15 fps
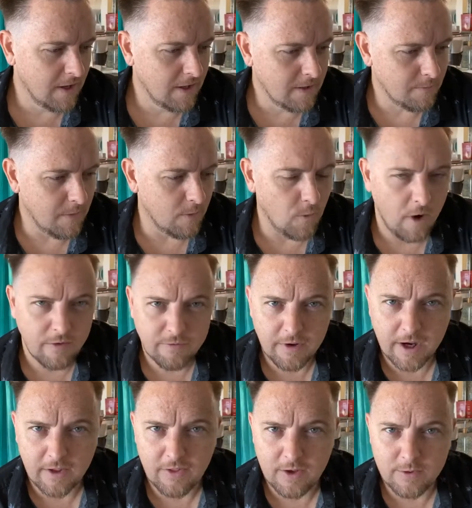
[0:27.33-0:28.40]
my wife
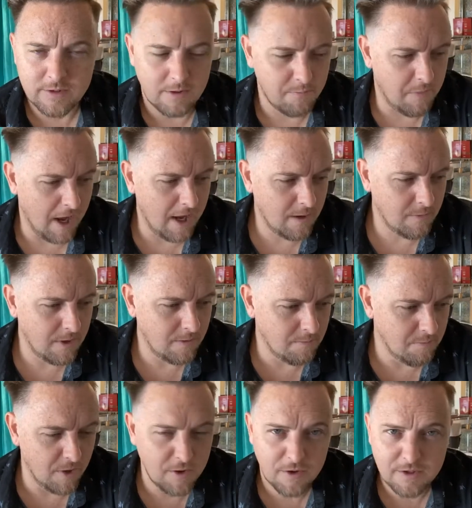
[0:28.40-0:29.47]
reckoned there was a baby
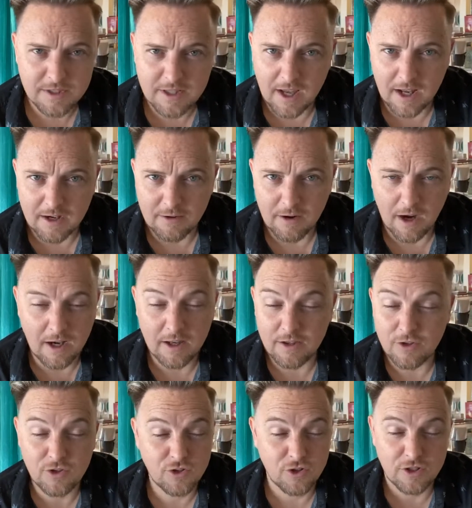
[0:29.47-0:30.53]
bird starting to grow. You
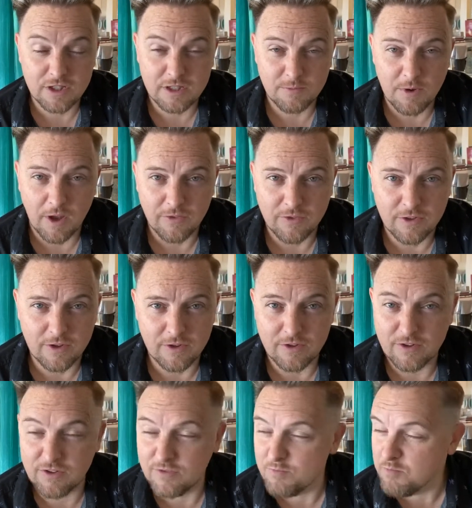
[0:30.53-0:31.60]
should have smelt the
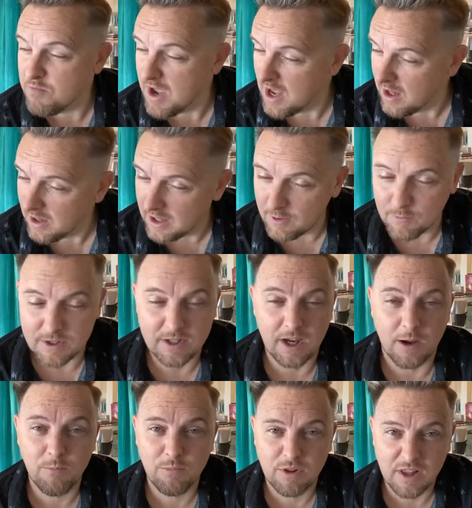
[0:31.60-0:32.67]
smell. It was
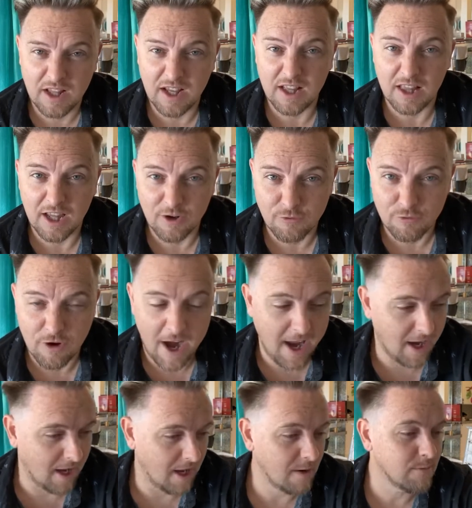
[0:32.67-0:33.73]
completely
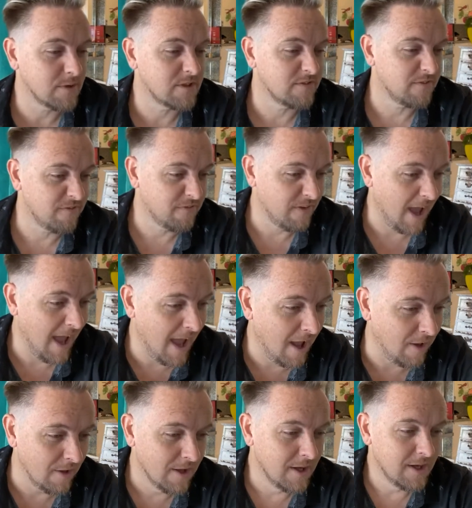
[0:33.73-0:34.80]
rank. It was
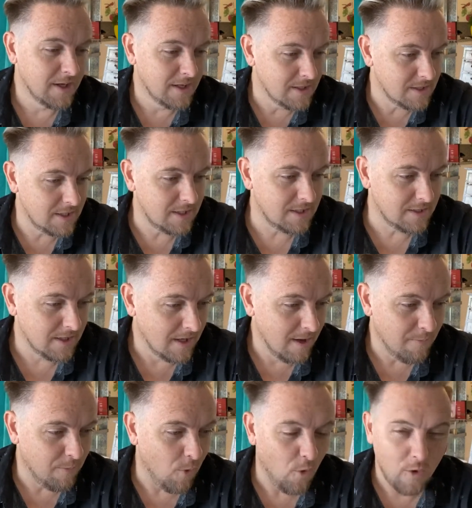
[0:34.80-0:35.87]
foul. She's
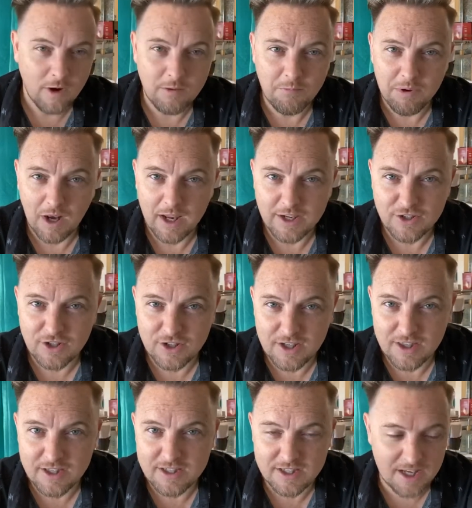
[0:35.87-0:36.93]
pouring bleach into
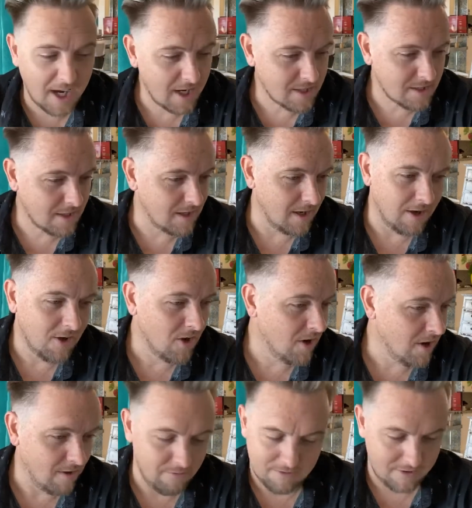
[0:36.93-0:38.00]
the sinks and
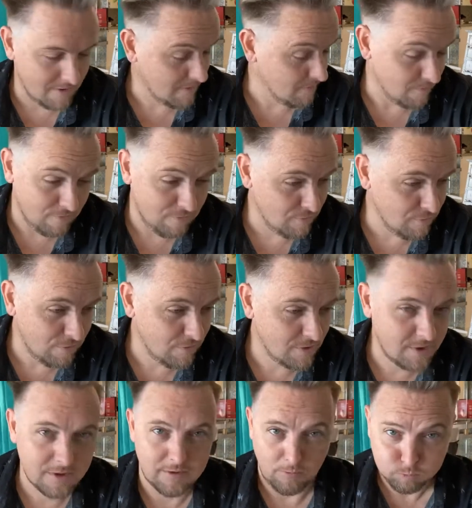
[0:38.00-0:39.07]
oh, oh
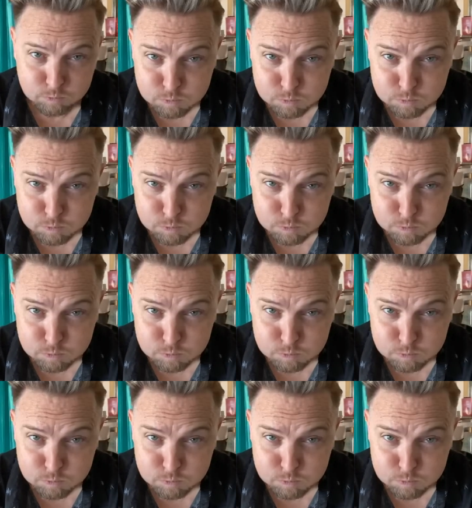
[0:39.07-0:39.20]
she's a,